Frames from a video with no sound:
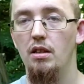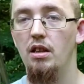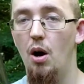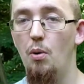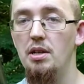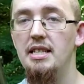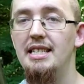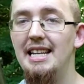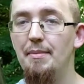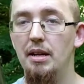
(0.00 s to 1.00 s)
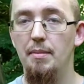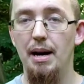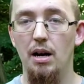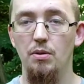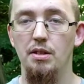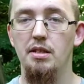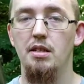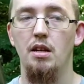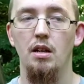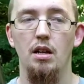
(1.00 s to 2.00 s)
lower semen
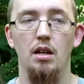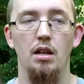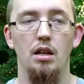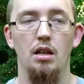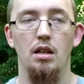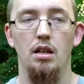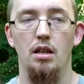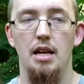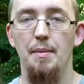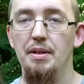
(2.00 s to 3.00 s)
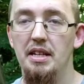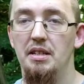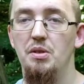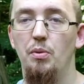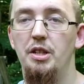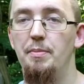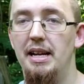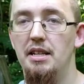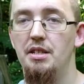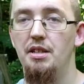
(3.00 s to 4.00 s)
amounts, impotence, which
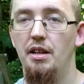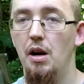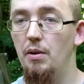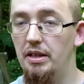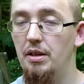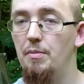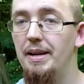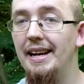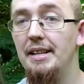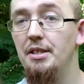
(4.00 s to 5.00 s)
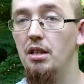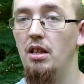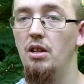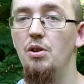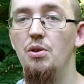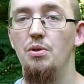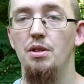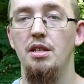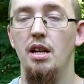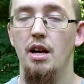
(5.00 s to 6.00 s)
means you begin to
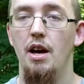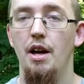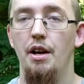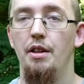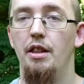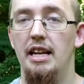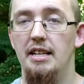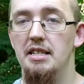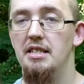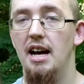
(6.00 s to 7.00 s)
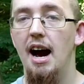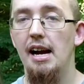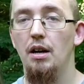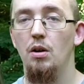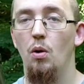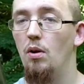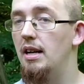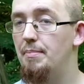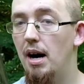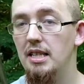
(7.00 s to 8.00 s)
lose the desire
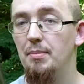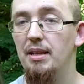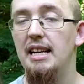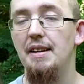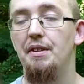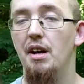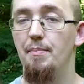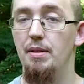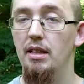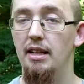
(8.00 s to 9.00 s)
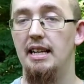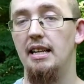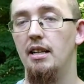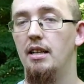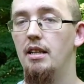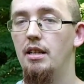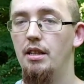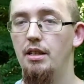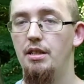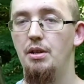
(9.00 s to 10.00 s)
or possibly even ability
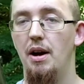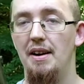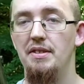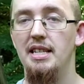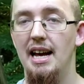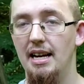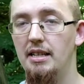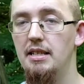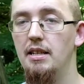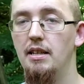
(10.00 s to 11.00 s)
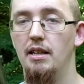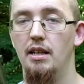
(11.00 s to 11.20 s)
to have sex,